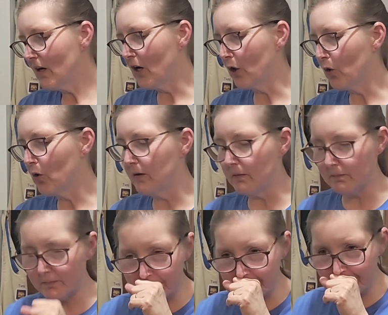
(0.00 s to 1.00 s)
a
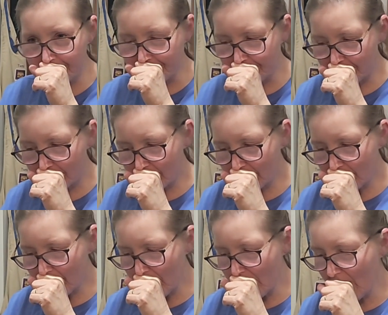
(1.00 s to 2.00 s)

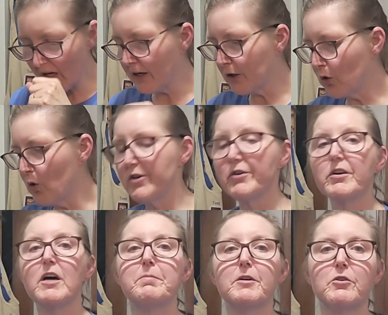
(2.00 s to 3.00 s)
1/4
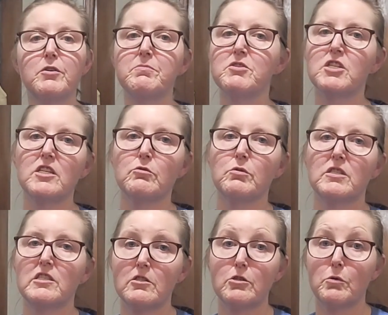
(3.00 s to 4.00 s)
cup of cream cheese,
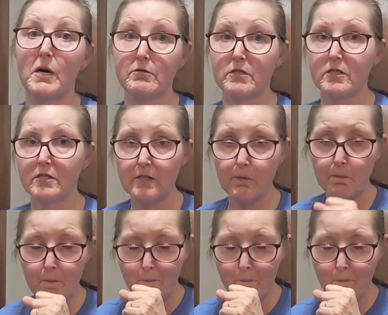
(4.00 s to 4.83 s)
which is 2 ounces,